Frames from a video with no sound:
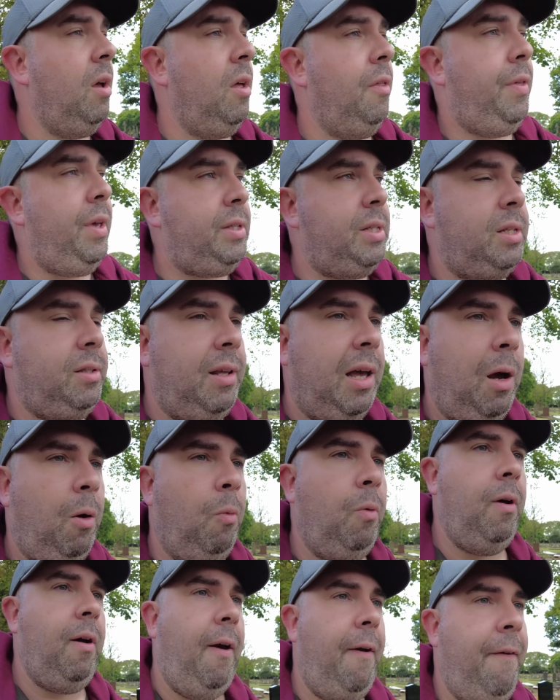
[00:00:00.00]
this is
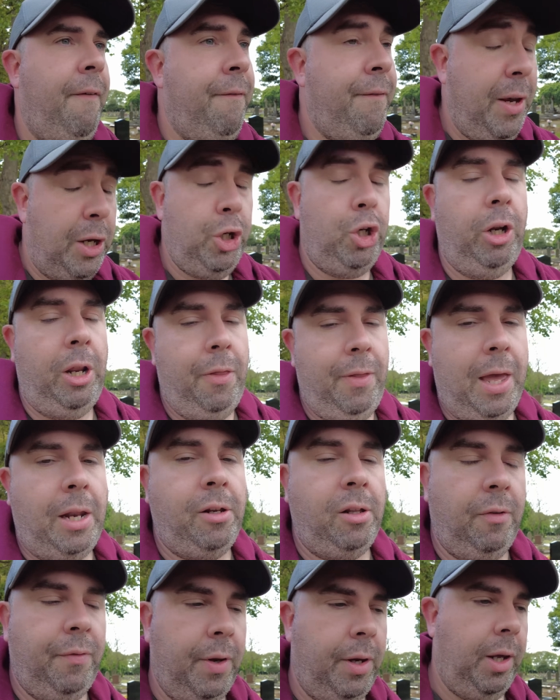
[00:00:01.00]
now officially the end
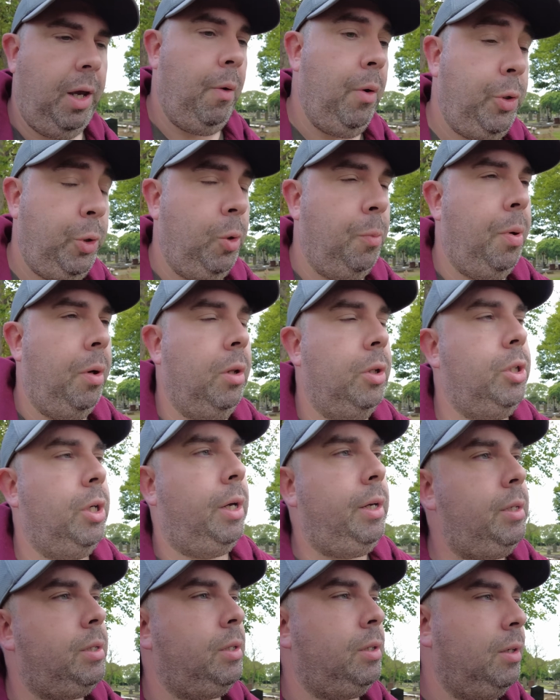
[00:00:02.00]
of the video. I do
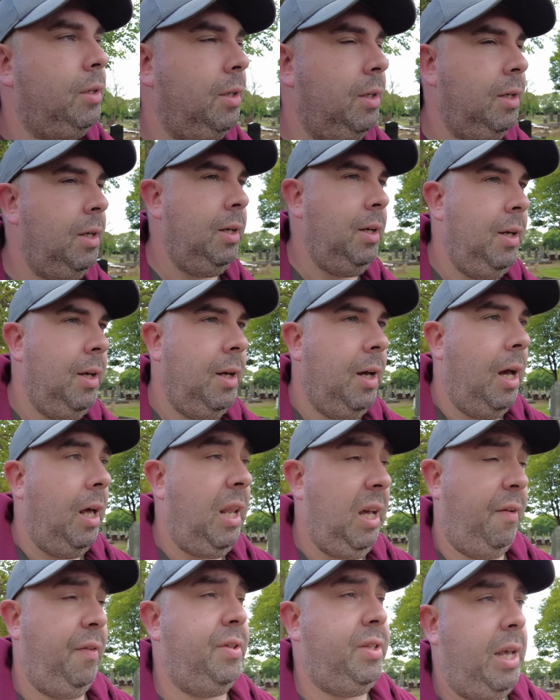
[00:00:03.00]
apologise.
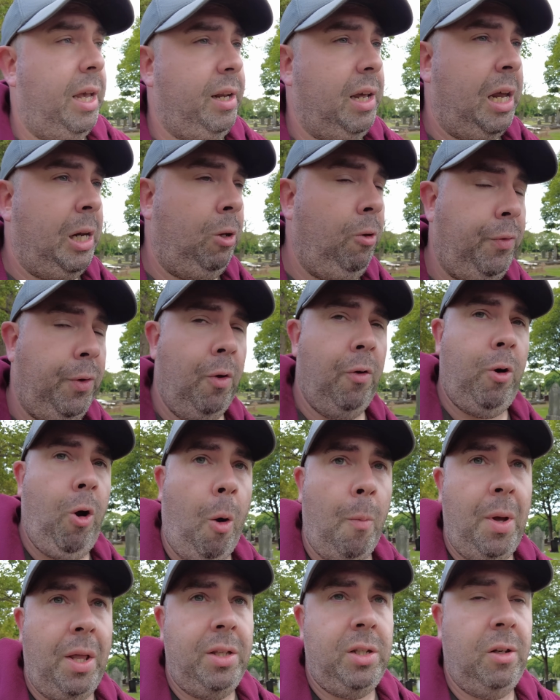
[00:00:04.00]
Like I said, I'd love your
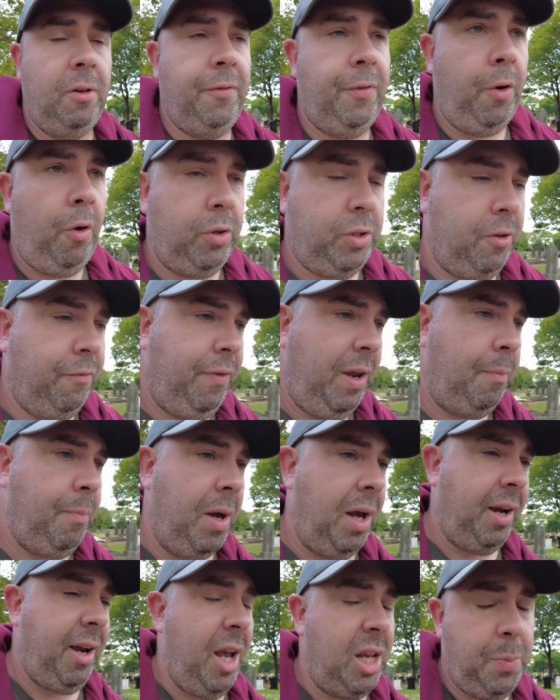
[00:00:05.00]
comments and thoughts and
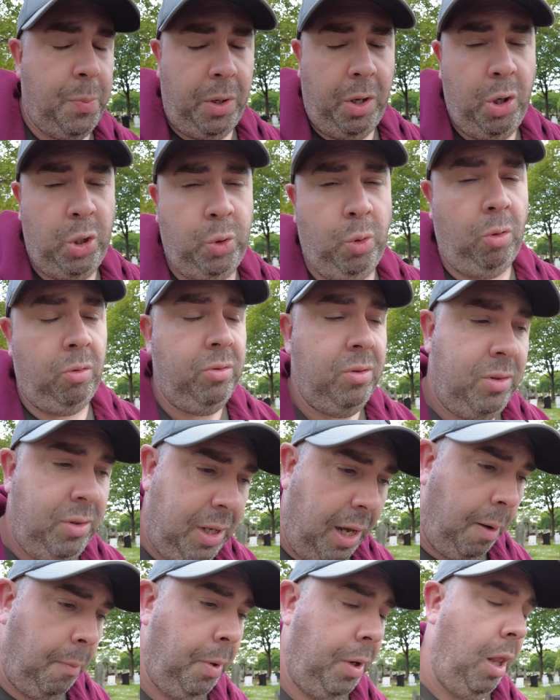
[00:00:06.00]
feedback, as per usual,
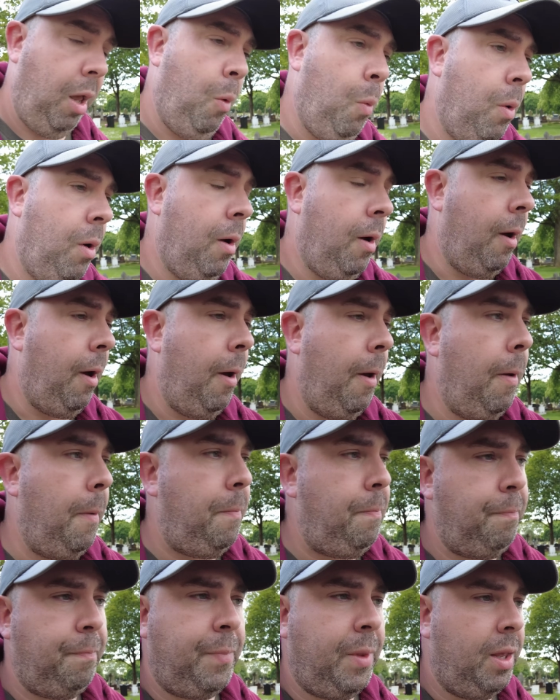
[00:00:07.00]
down below.
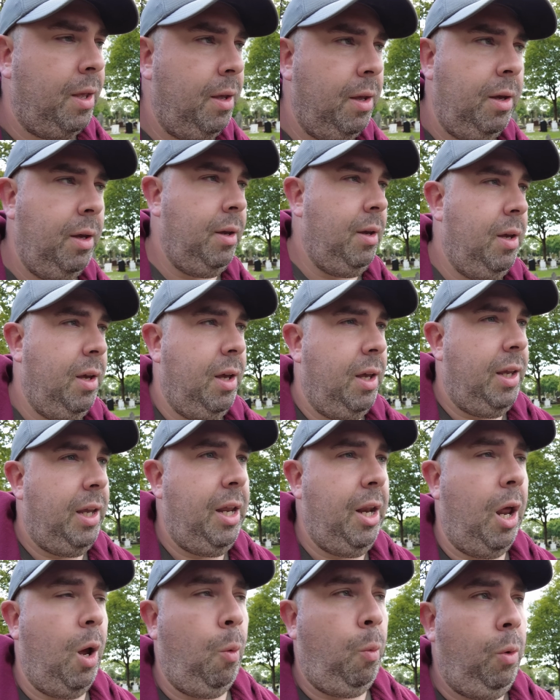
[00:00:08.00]

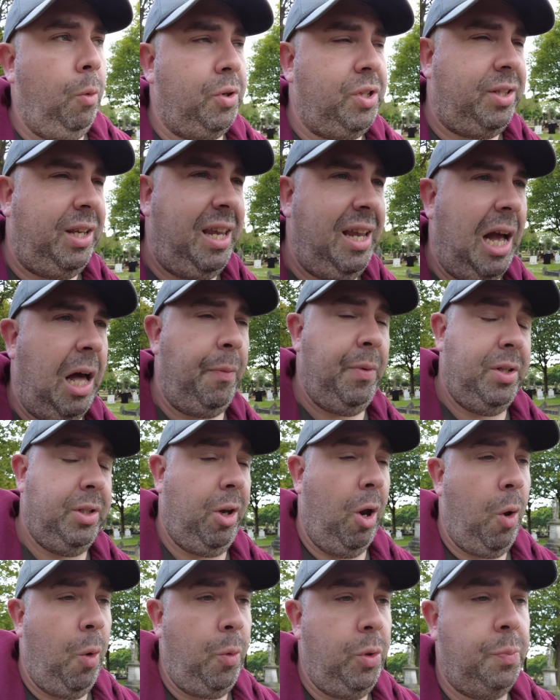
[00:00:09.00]
You know, we'll see how this
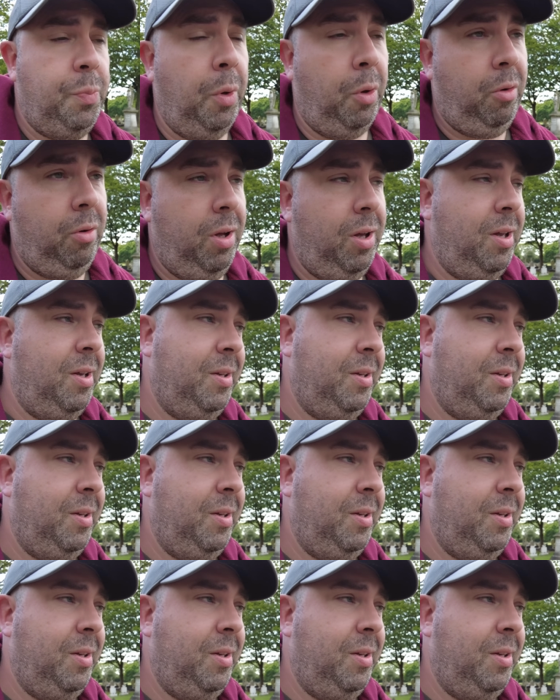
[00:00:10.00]
goes, but